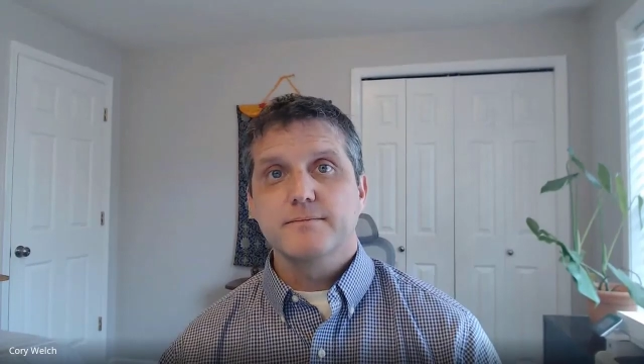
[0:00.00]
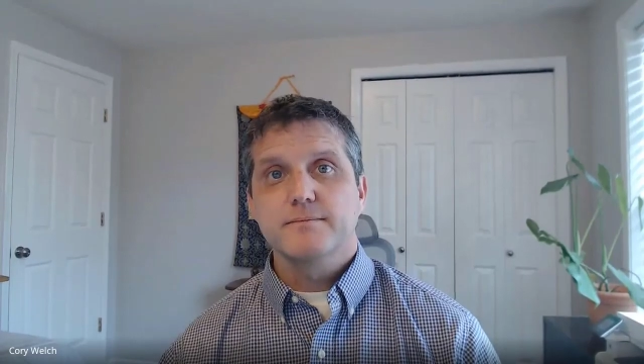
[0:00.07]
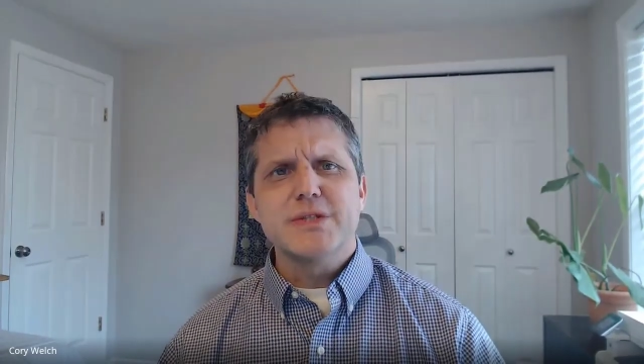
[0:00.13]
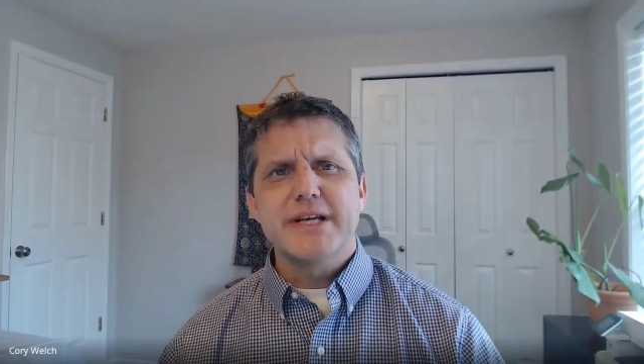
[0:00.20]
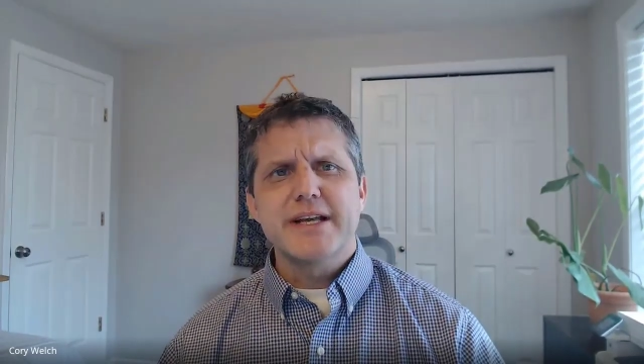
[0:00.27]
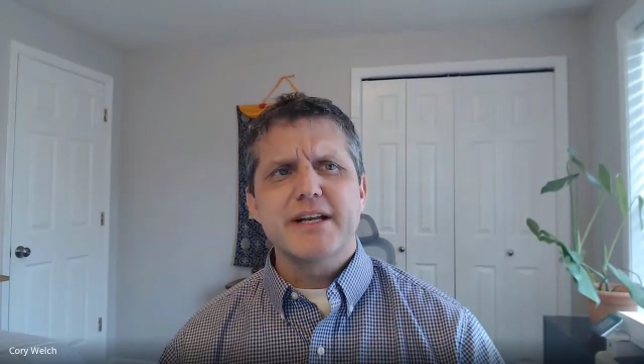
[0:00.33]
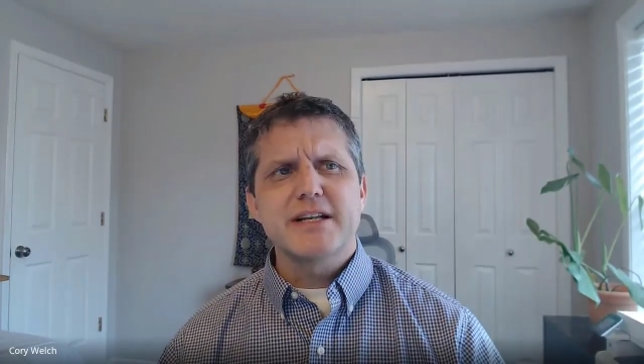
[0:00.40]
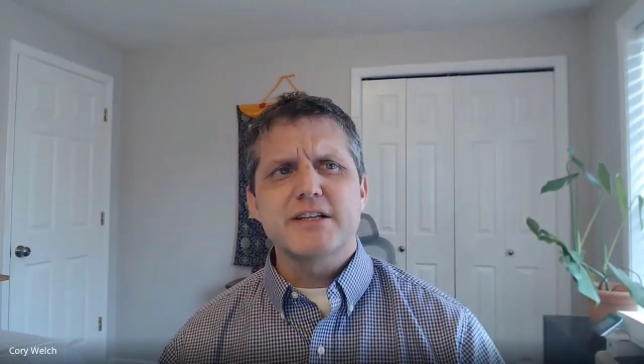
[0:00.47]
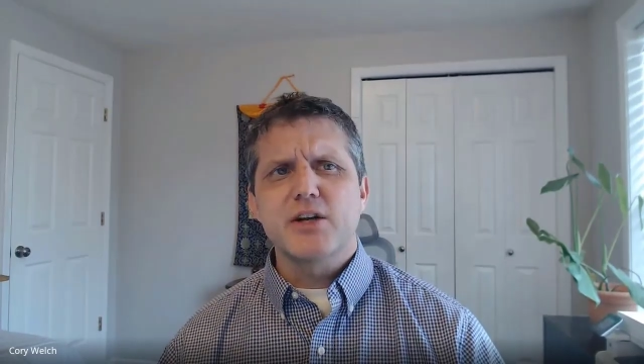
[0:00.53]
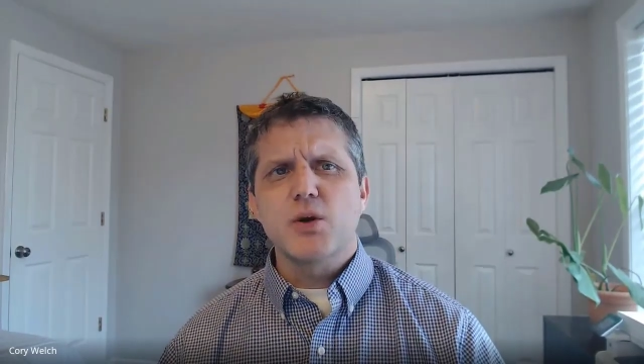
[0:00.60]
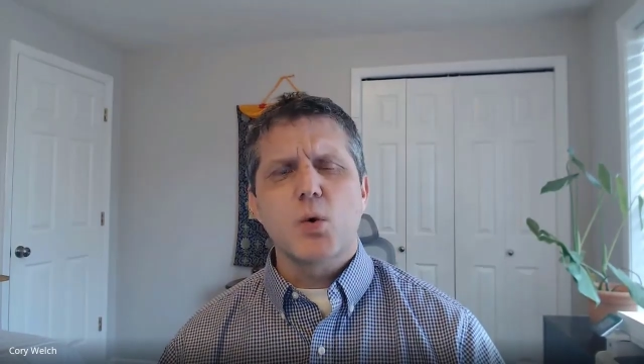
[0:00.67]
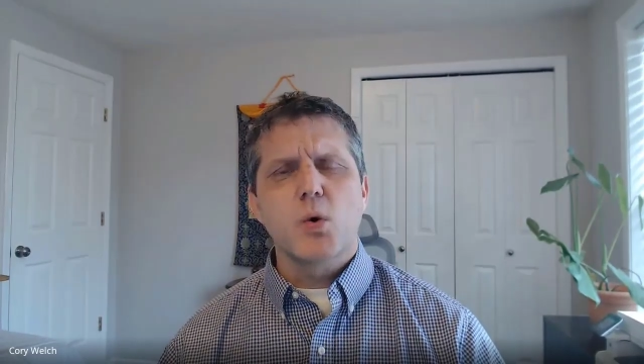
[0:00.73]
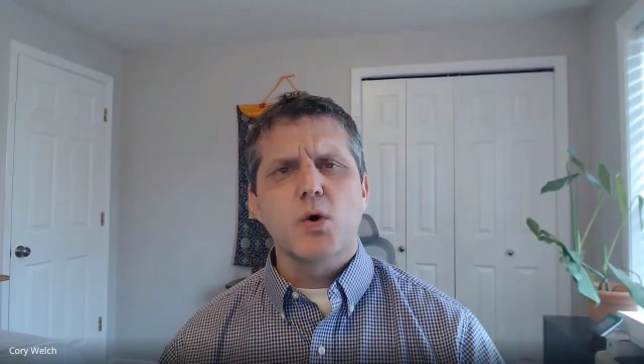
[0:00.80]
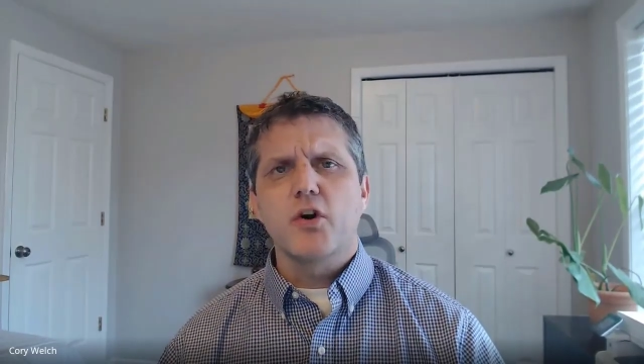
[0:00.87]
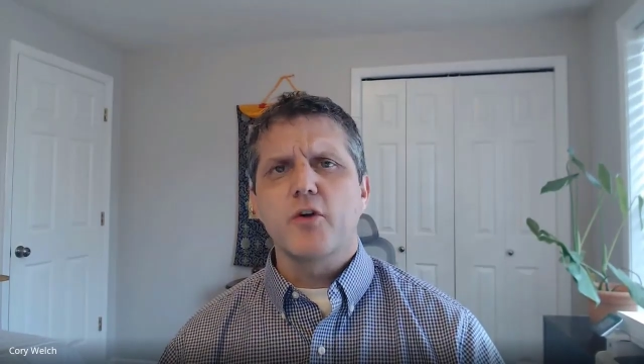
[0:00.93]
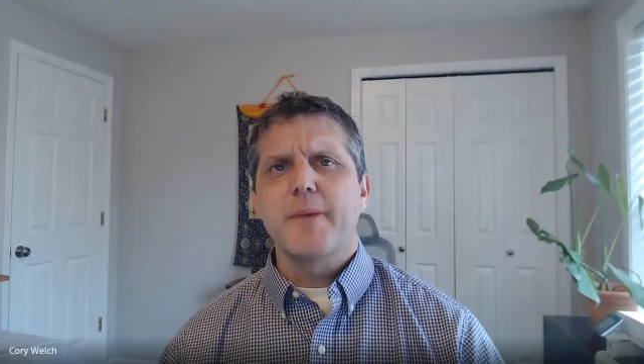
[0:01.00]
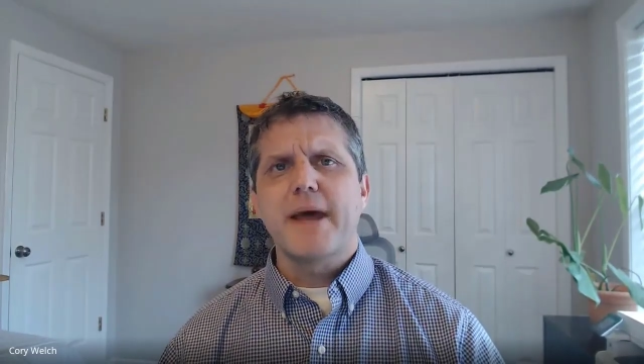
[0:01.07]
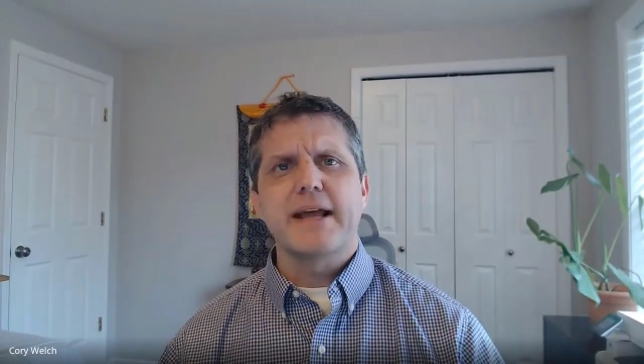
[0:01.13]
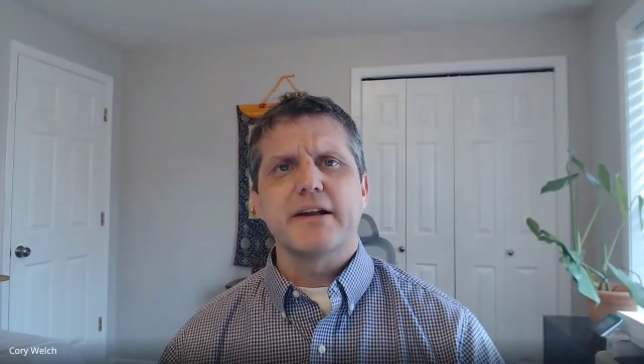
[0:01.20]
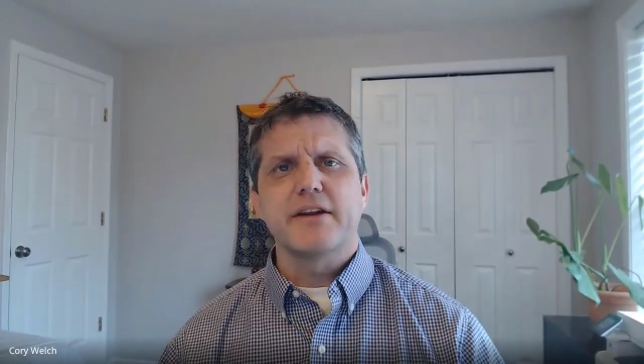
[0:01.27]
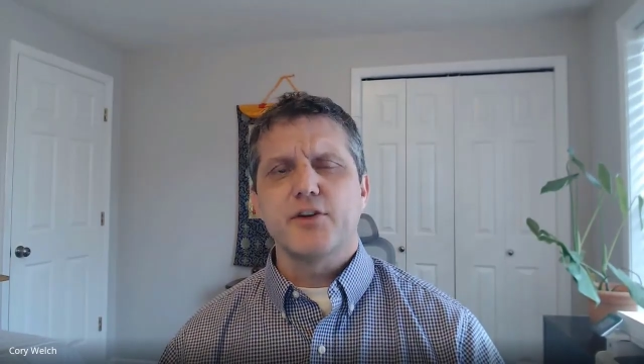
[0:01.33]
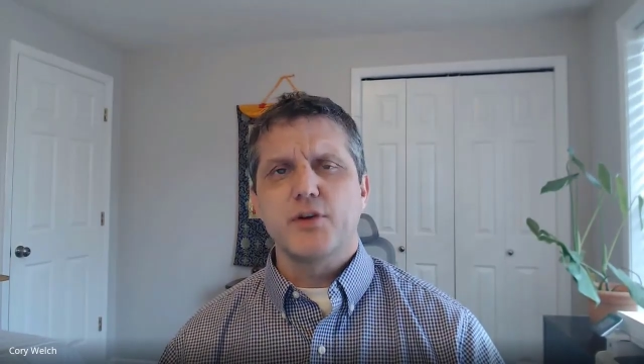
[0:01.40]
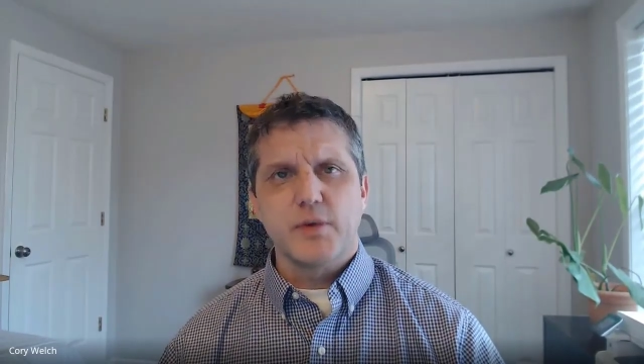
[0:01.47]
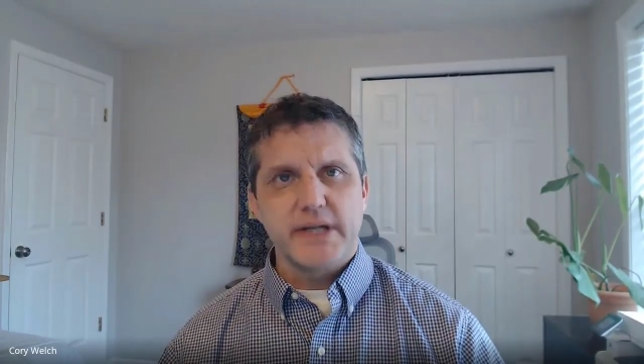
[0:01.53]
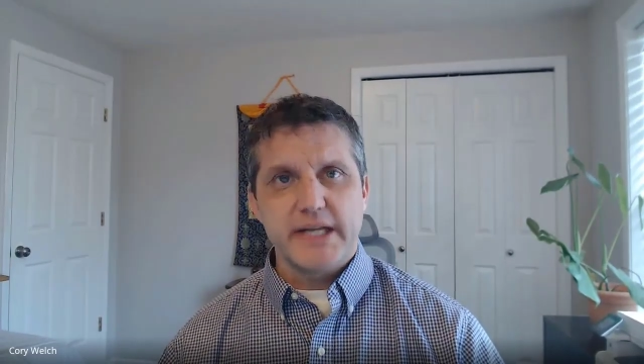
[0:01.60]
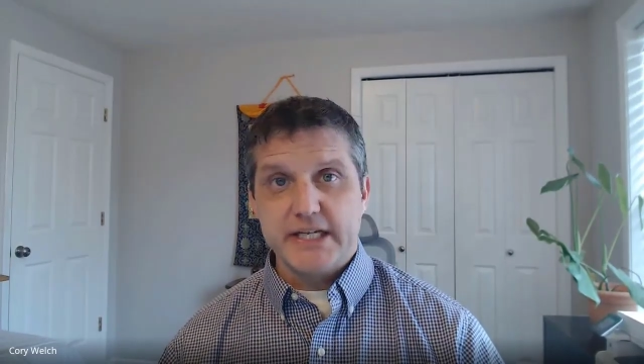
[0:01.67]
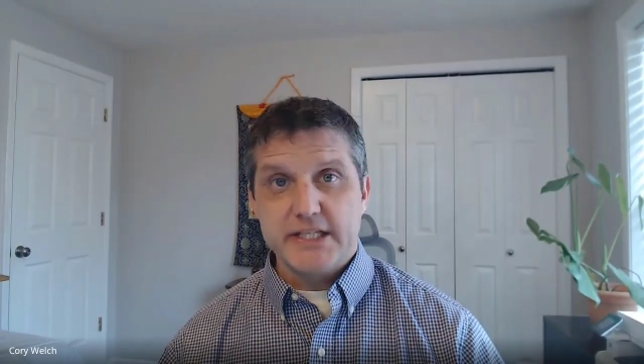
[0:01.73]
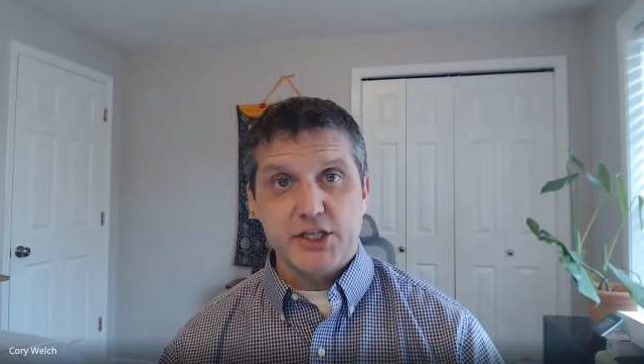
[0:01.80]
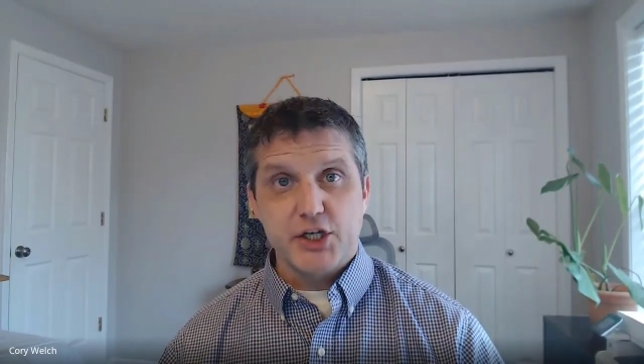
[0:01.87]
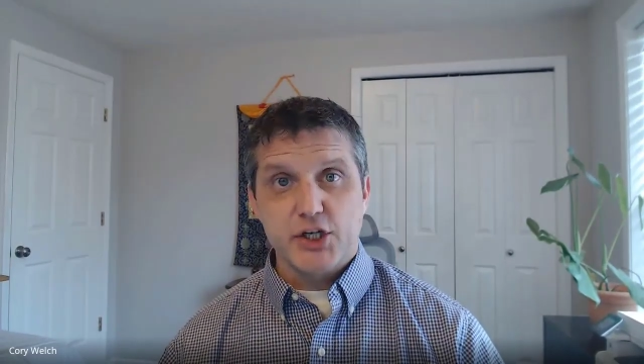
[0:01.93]
It is an order of magnitude
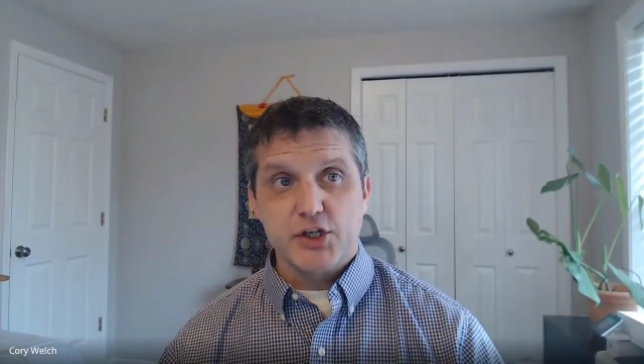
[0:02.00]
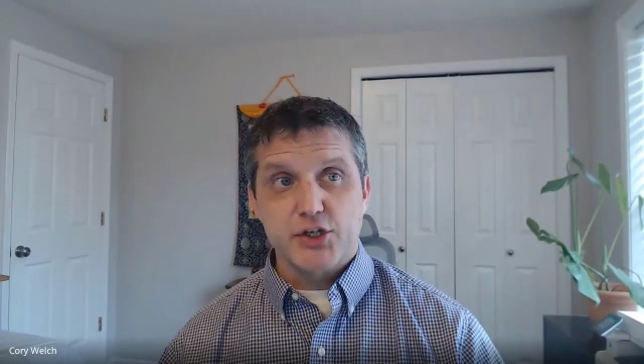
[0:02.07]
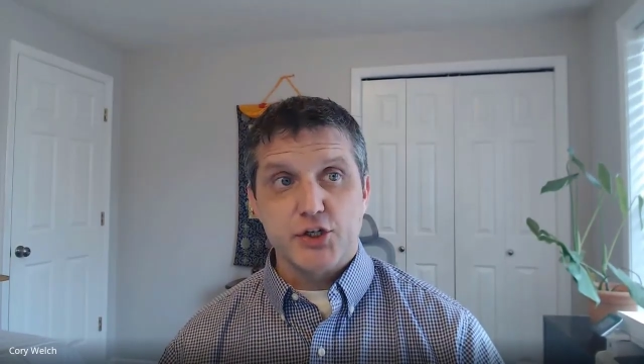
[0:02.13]
easier